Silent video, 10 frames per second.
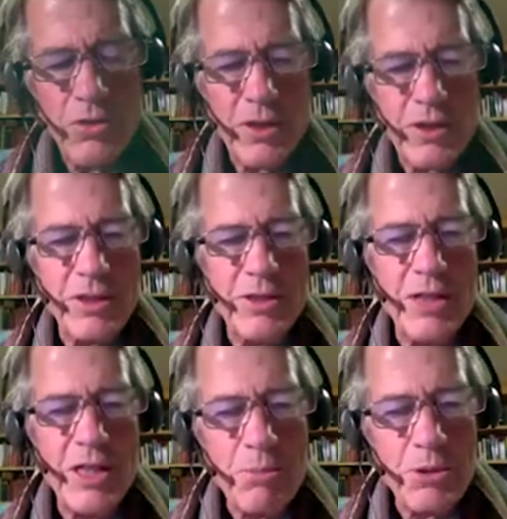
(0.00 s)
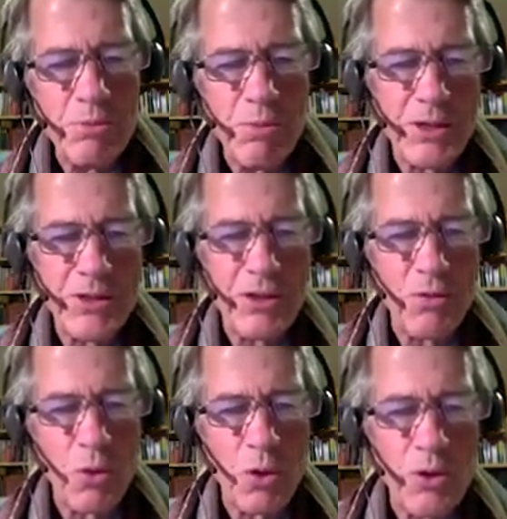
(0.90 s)
think the deepest place in the
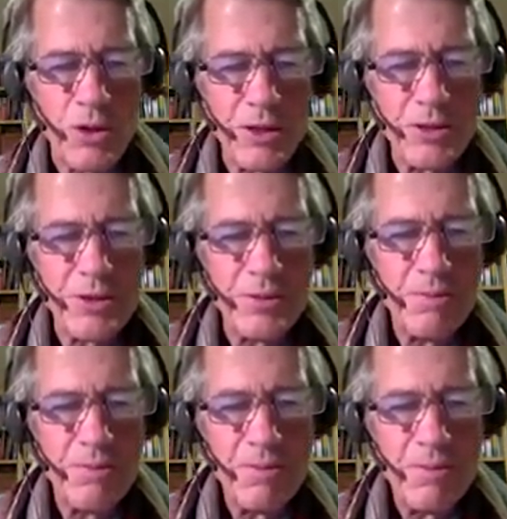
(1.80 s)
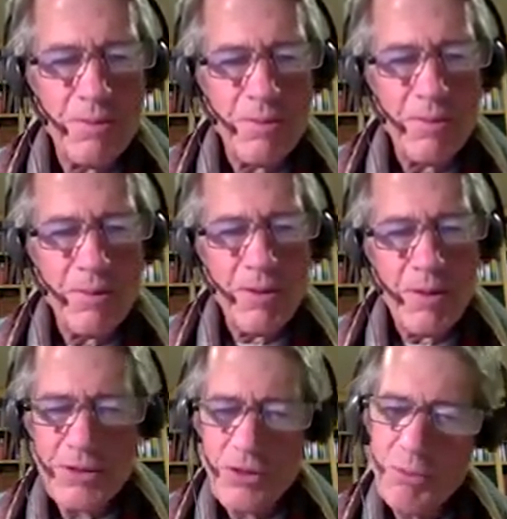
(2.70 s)
world is?
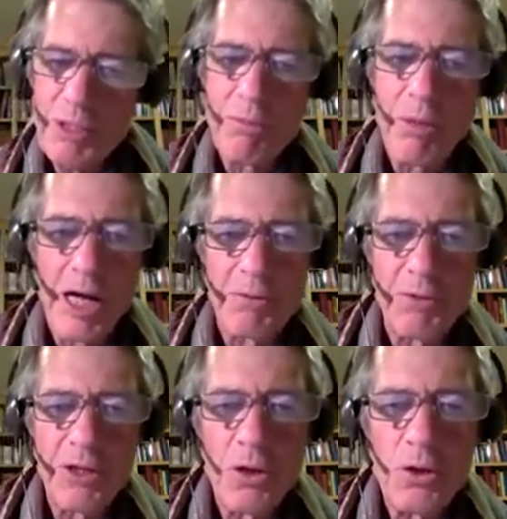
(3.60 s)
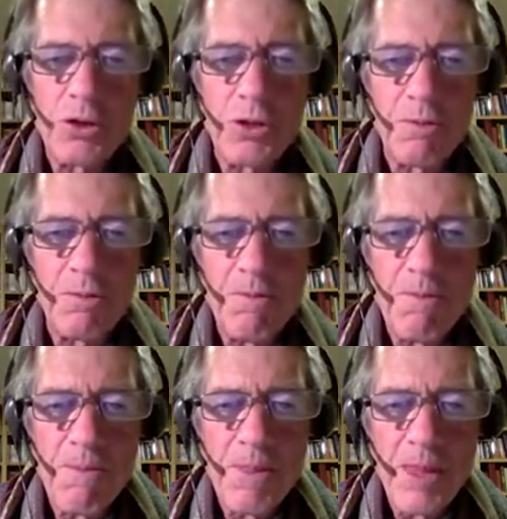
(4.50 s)
It's going to be the bottom of the ocean.
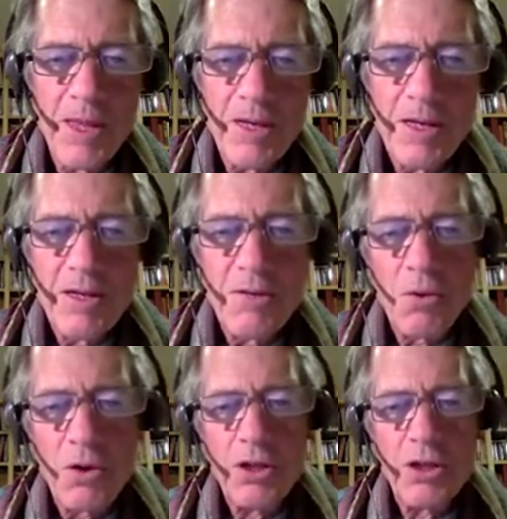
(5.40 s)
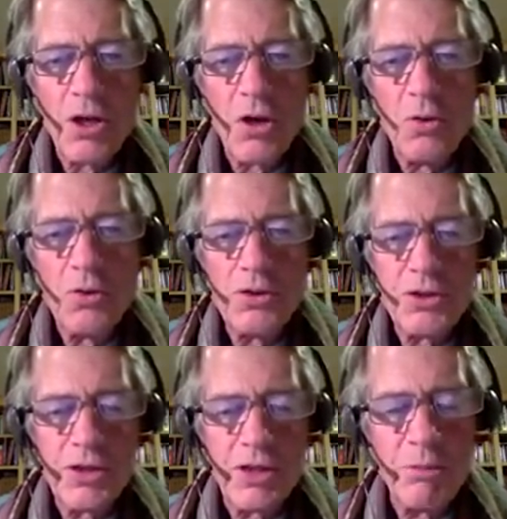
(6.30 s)
We're going to go
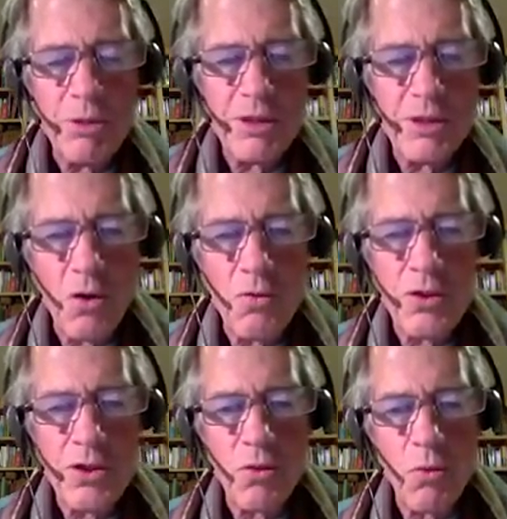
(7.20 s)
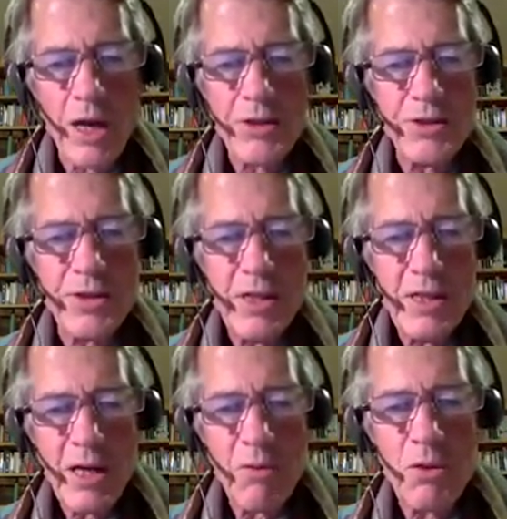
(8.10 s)
just a little bit over to the west
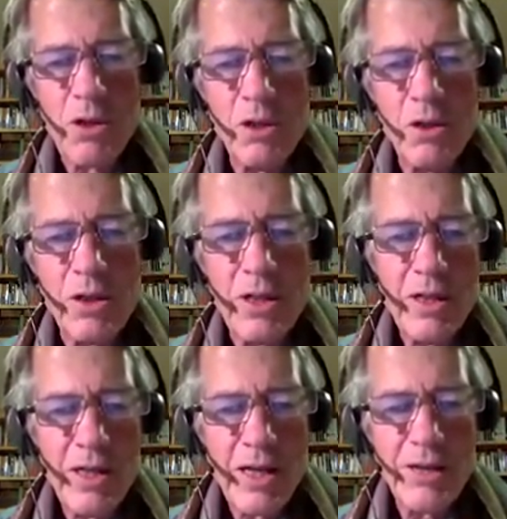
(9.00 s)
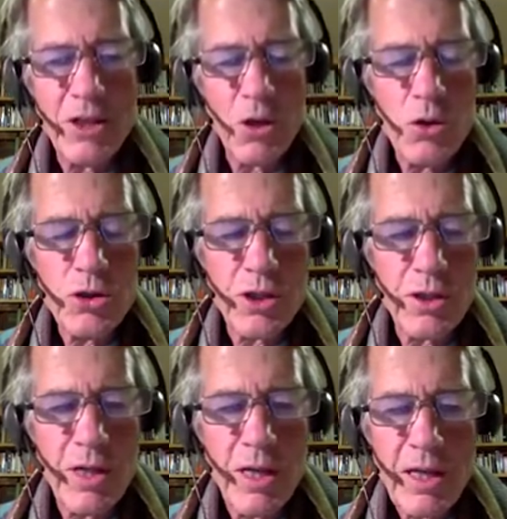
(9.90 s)
and we're going to look at the
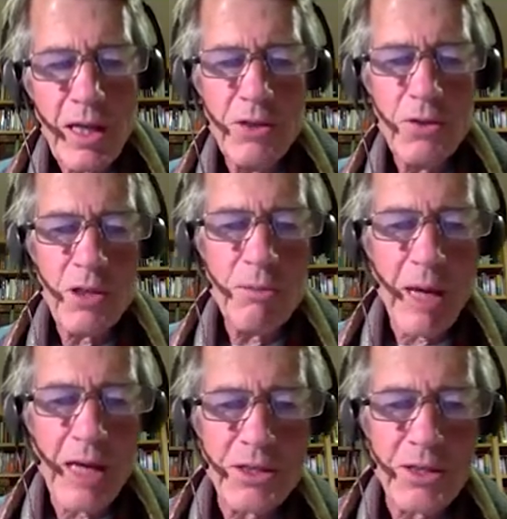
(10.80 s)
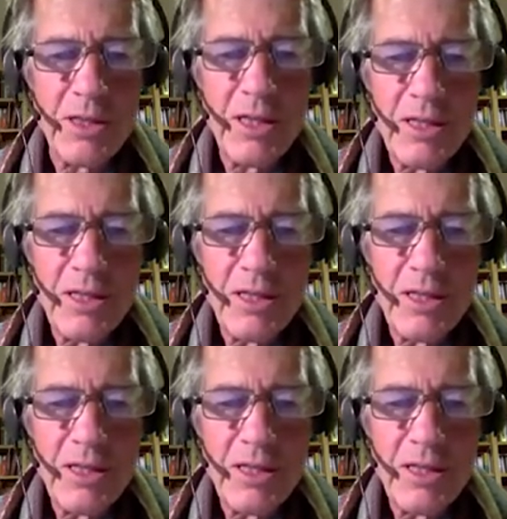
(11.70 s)
ocean. And you can imagine